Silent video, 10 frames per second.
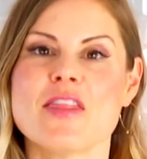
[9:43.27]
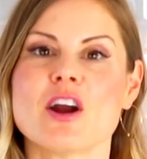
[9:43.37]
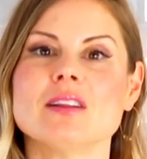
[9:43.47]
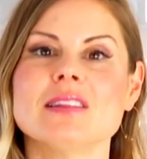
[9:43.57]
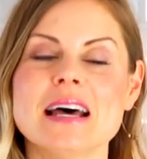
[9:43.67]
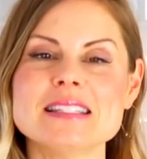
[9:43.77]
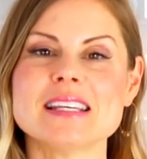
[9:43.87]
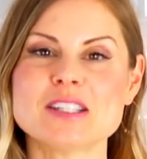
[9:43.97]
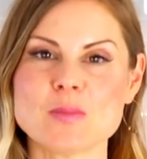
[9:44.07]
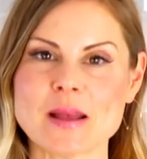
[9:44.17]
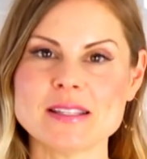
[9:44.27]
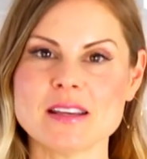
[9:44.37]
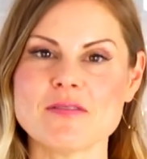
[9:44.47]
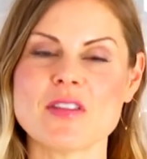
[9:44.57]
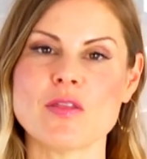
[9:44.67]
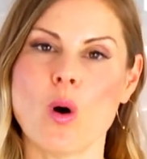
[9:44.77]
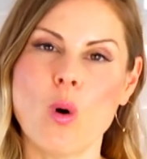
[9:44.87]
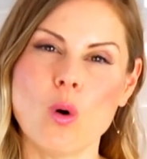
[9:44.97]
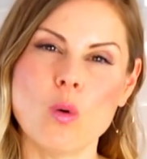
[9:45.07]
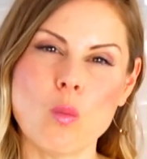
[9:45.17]
They are less expensive than the
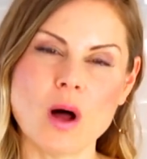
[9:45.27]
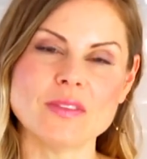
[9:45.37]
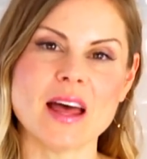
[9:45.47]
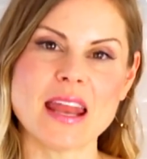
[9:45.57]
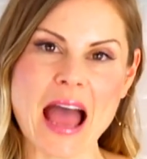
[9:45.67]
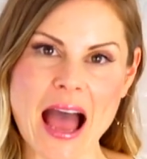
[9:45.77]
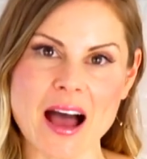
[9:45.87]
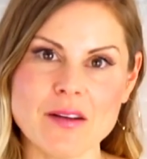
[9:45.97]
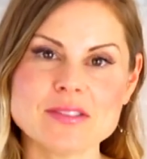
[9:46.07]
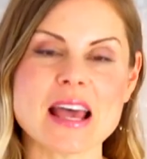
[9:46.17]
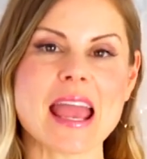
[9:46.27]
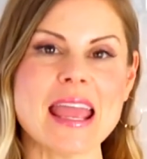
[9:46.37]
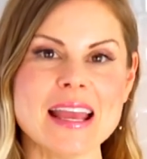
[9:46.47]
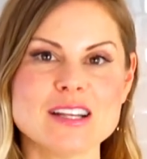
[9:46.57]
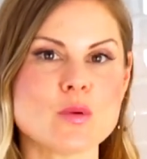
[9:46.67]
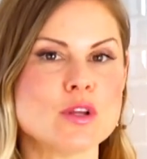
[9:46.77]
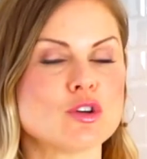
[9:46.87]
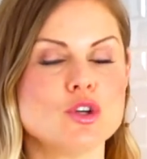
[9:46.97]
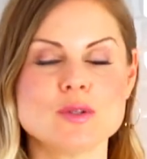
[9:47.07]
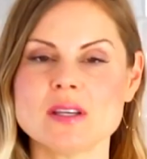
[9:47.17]
whole walnut halves, and
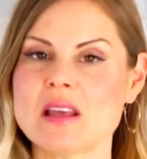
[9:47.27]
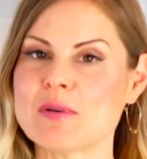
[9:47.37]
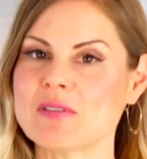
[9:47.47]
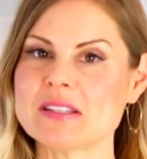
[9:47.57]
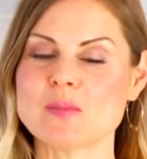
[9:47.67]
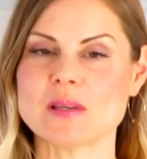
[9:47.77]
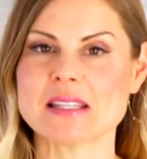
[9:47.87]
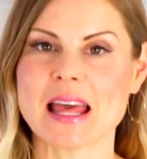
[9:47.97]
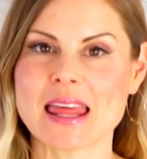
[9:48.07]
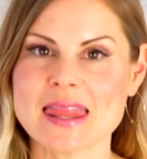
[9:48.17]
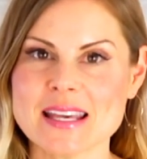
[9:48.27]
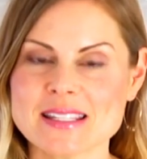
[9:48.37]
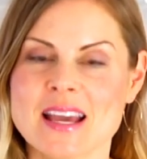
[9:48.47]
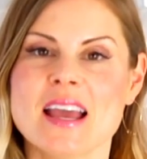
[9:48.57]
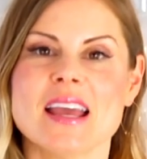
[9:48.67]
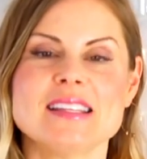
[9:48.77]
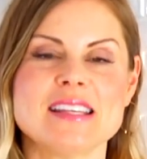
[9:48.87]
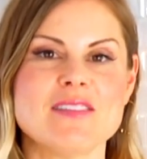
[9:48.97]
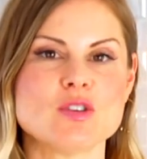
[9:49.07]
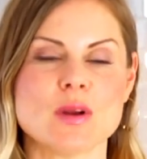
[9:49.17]
when you're using them in recipes like this,
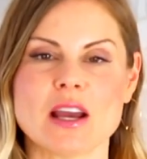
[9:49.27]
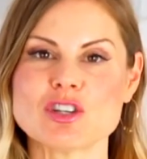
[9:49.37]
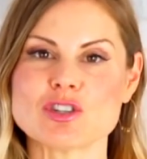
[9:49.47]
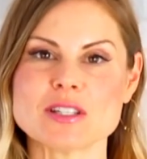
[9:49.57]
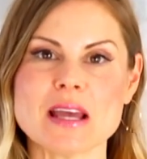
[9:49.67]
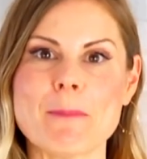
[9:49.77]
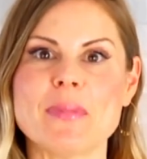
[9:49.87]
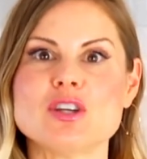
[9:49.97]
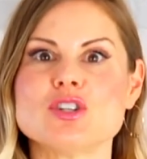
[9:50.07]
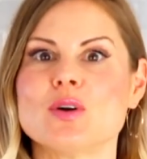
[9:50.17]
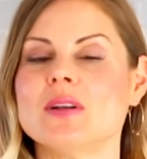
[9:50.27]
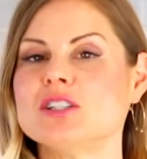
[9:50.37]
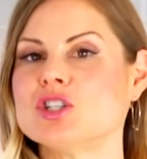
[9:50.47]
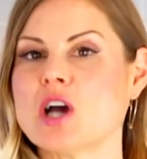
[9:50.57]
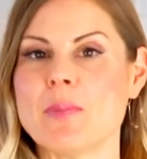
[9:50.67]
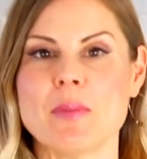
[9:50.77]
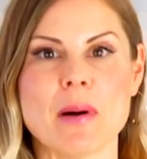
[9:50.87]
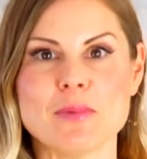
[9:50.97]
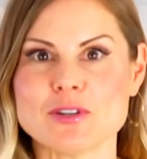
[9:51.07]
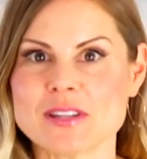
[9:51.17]
it saves you an extra step because you don't need to chop
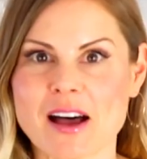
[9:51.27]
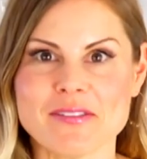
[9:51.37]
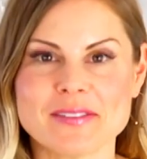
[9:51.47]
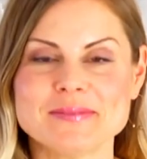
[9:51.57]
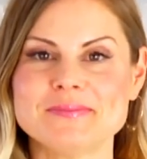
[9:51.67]
them up yourself.